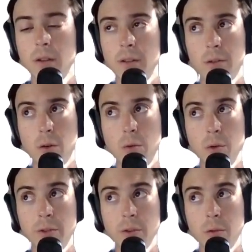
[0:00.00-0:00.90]
So we will
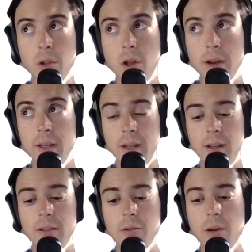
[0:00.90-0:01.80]
do where login date
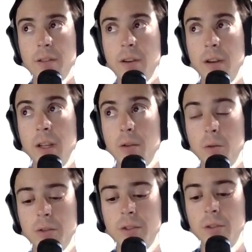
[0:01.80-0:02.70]
is greater than or
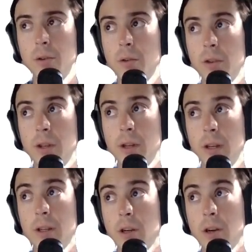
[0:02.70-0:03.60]
equal to
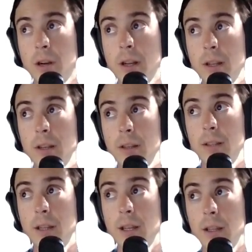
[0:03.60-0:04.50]
the current
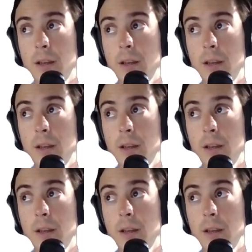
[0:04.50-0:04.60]
date.